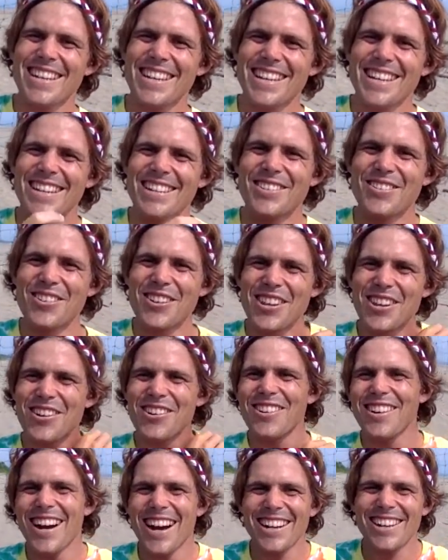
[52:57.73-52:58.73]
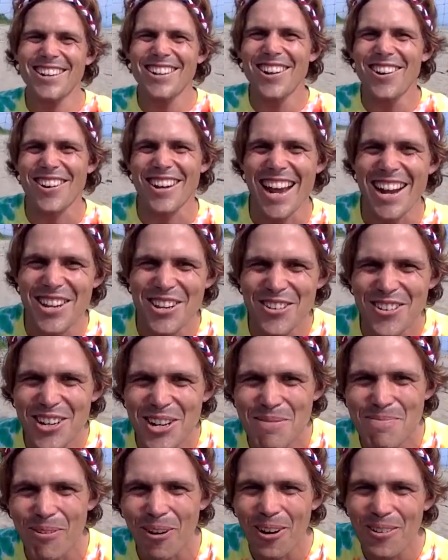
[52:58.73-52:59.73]
Do you? I don't know. Can you read a
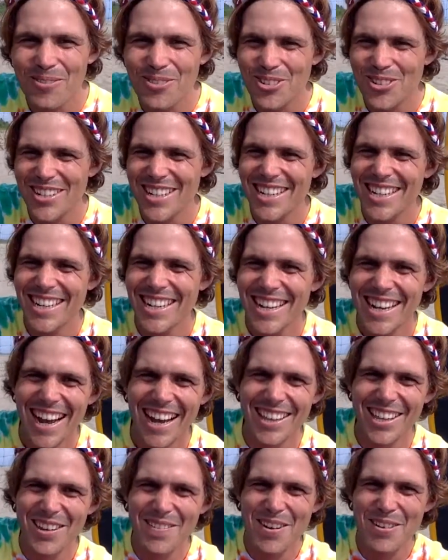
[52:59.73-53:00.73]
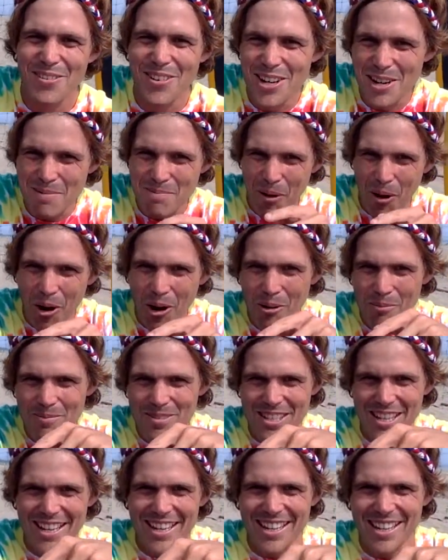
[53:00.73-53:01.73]
palm tree? I thought you meant reading palms
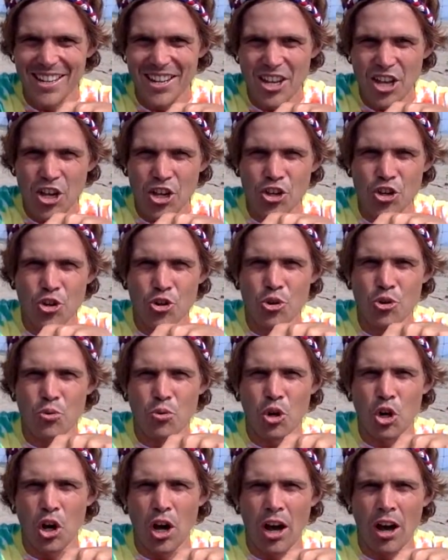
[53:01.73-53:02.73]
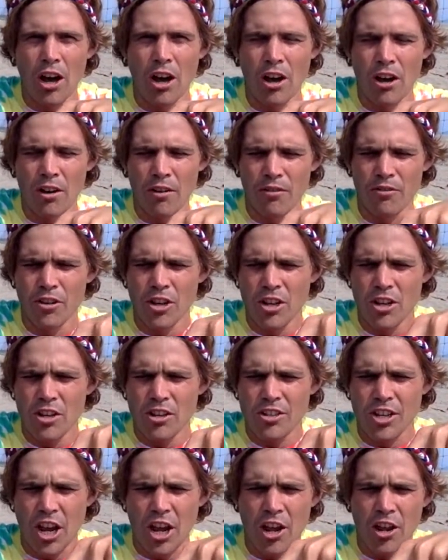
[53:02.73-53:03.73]
like, you will have
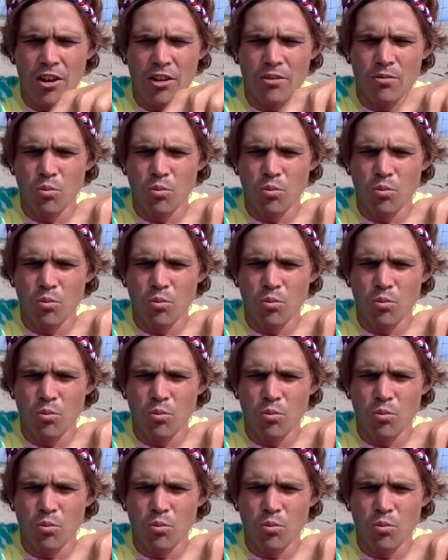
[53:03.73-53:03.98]
10